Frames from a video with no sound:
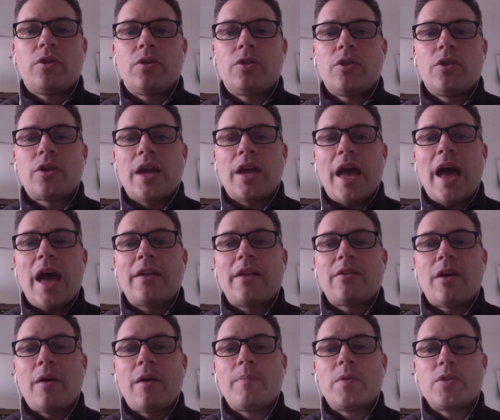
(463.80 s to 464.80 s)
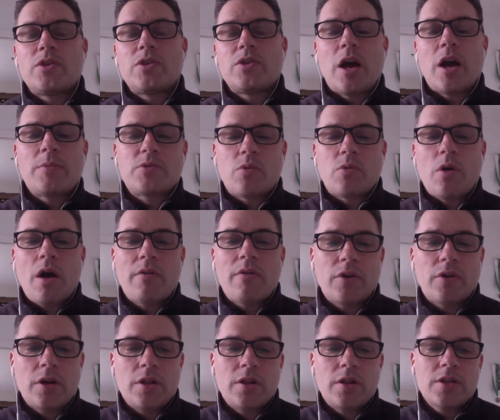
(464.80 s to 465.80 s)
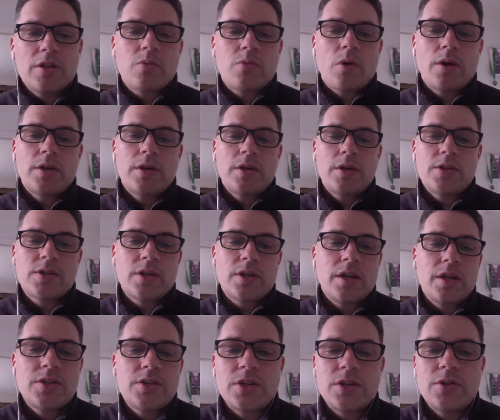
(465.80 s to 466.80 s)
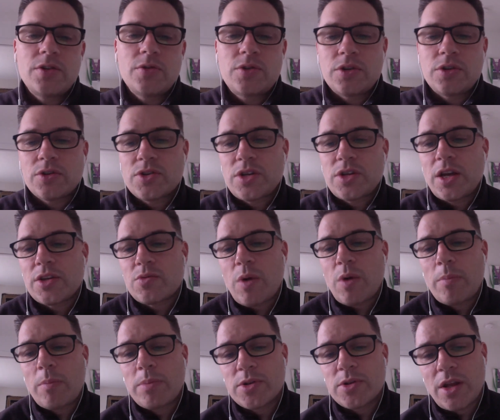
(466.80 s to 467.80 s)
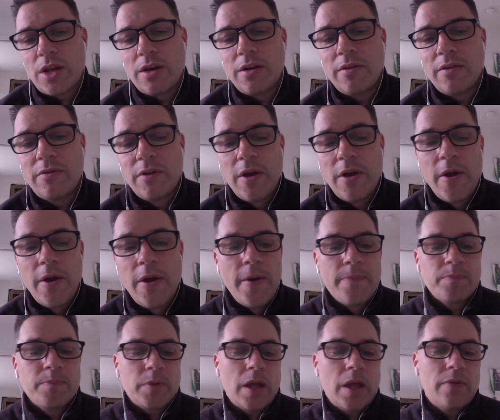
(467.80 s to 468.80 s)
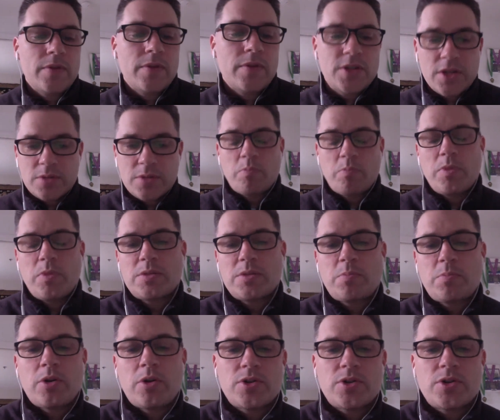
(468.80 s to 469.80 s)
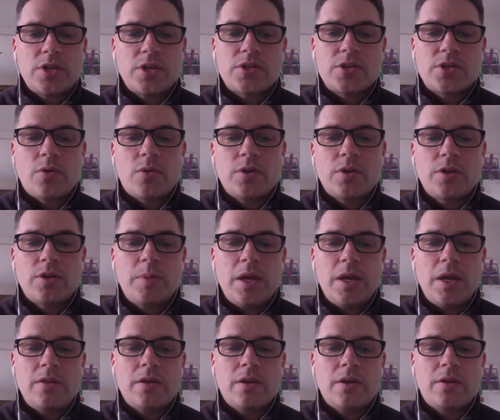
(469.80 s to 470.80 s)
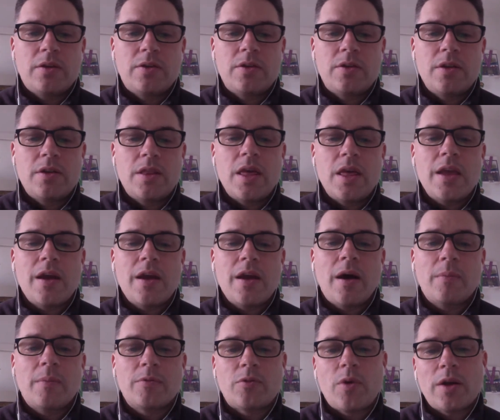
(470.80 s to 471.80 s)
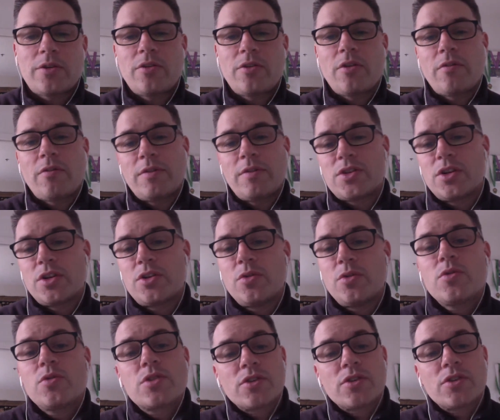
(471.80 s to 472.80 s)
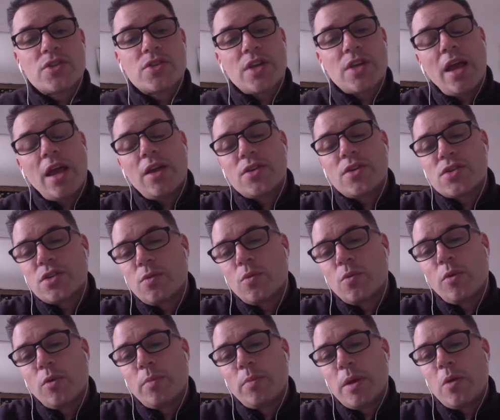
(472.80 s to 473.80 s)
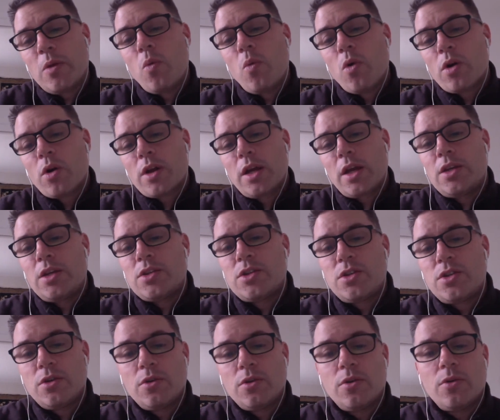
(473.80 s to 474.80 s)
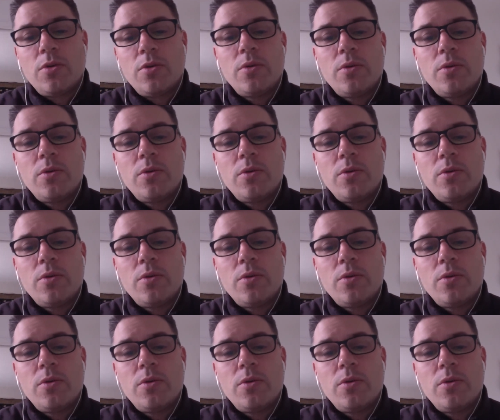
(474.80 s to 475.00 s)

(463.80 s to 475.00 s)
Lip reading: at the jobs we're offering. And this one is an institutional sales representative, and this person is going to be the director of institutional sales, and will be working to